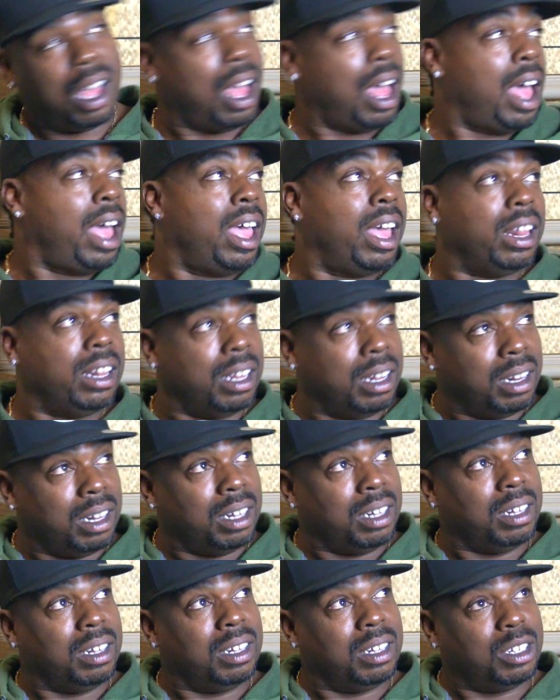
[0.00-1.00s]
I had the
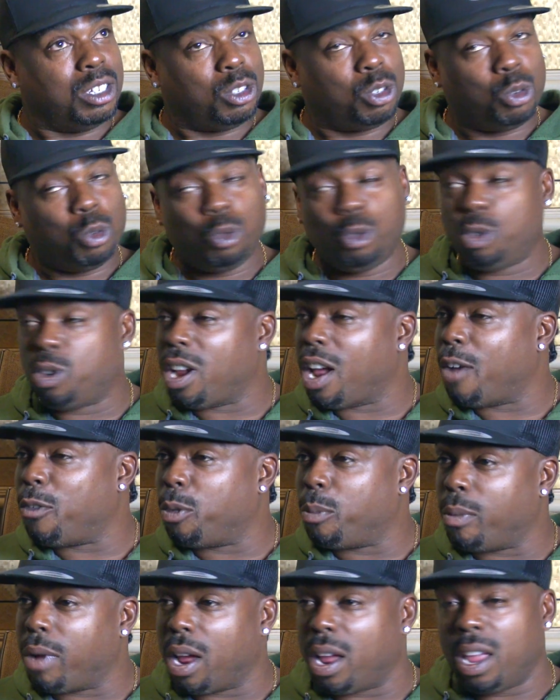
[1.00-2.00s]
screwdriver
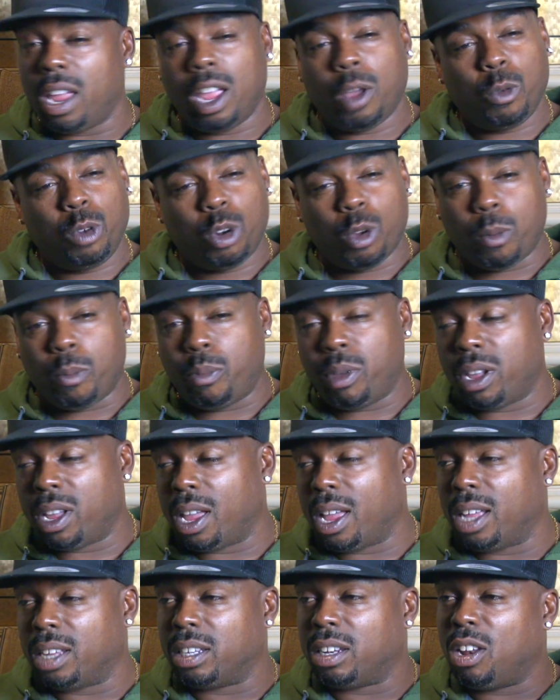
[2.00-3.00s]
in my hand with big
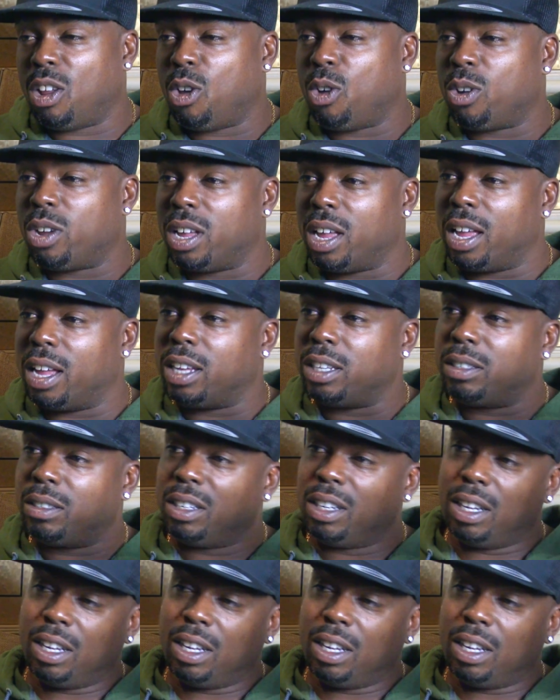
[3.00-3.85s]
ass, long ass